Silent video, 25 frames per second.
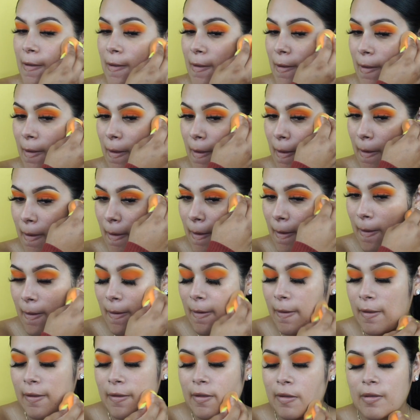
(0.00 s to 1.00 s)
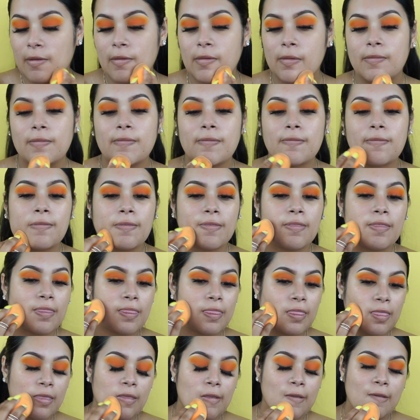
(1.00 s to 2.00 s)
And now I'm just blending it
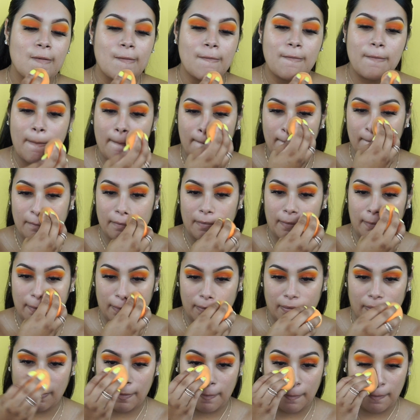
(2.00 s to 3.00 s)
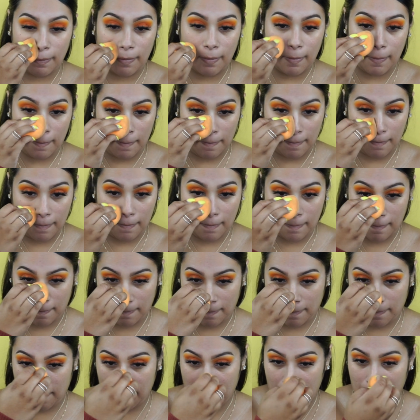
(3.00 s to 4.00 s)
with a beauty sponge all over my
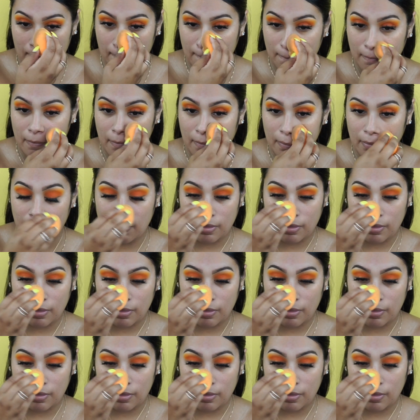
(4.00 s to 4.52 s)
face.